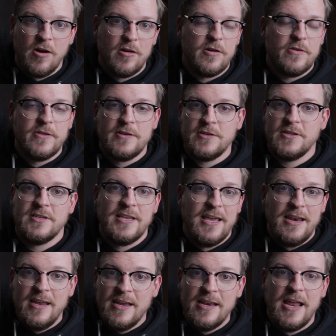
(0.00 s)
harder than just
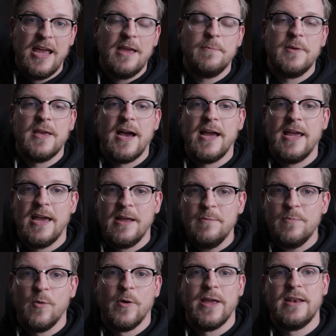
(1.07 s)
hitting an A P I
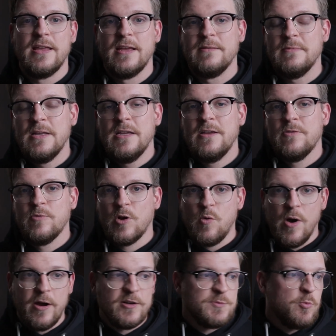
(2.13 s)
endpoint. It
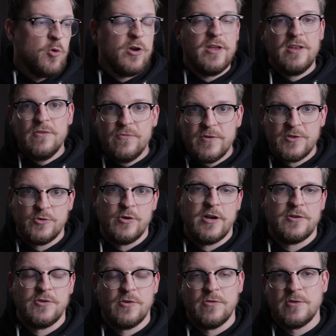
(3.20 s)
requires more
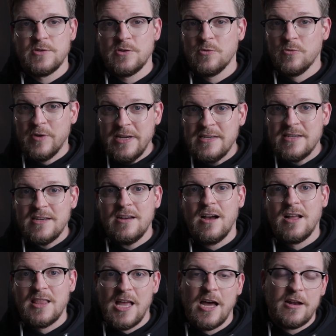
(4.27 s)
infrastructure. There's a reason
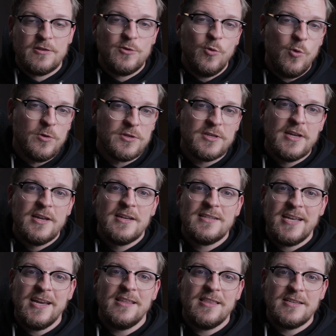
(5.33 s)
a lot of tools
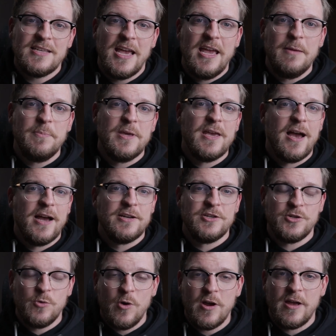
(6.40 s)
take this A P I
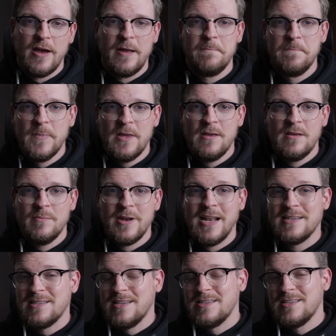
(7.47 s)
shortcut. But
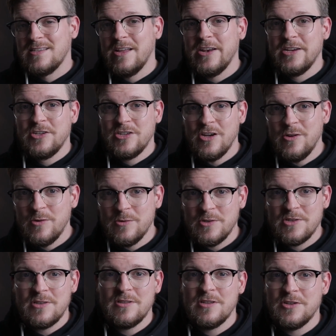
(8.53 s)
as the study
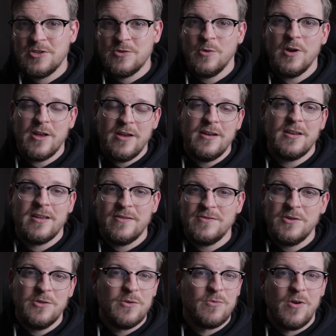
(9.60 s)
shows, the shortcut gives
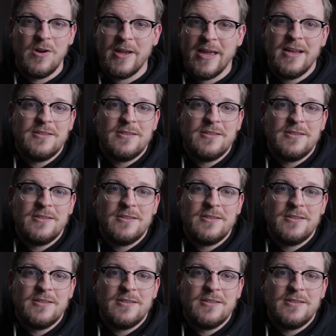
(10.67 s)
you the wrong